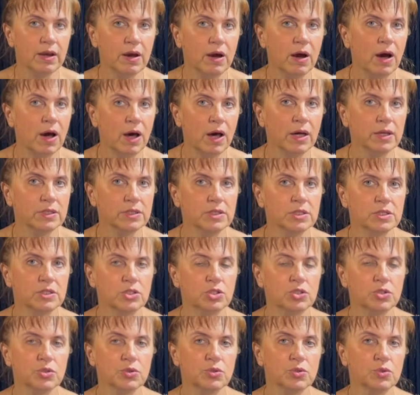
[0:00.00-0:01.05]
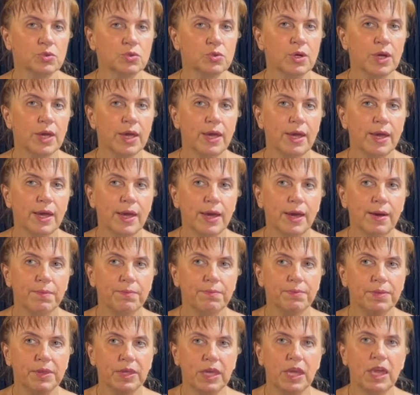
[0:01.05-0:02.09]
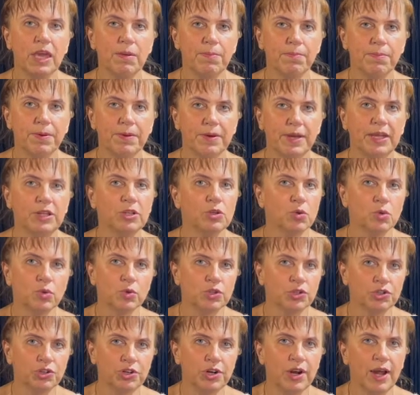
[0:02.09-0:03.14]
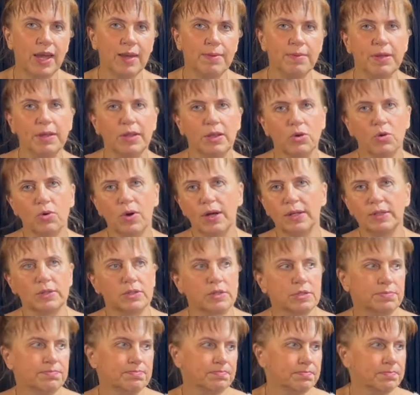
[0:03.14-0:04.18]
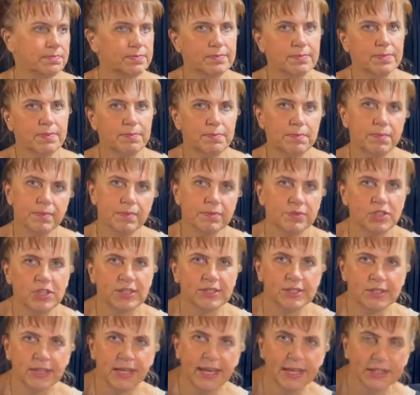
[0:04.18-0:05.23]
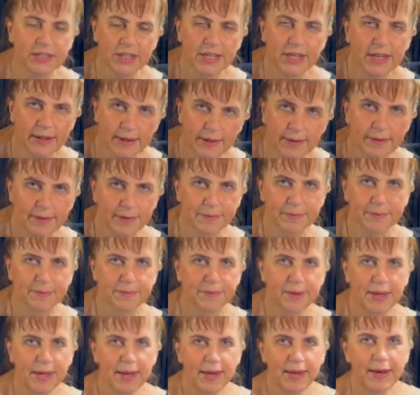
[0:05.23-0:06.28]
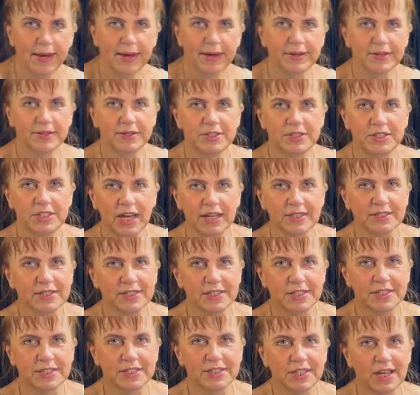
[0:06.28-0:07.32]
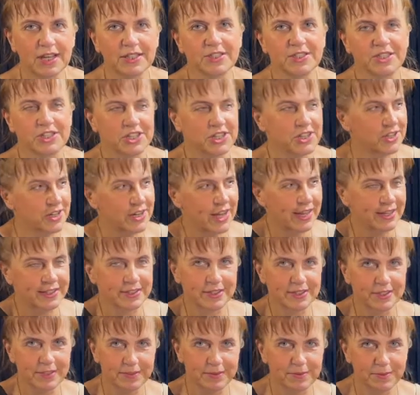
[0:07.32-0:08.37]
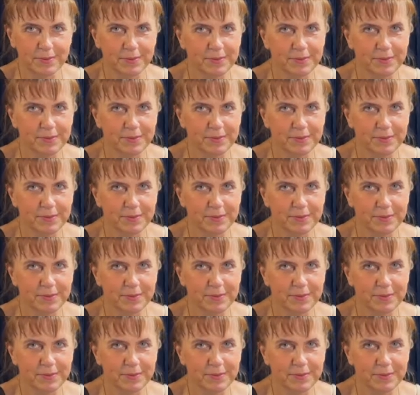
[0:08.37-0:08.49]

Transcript: hard to keep in order. I mean, you can't just get a duster and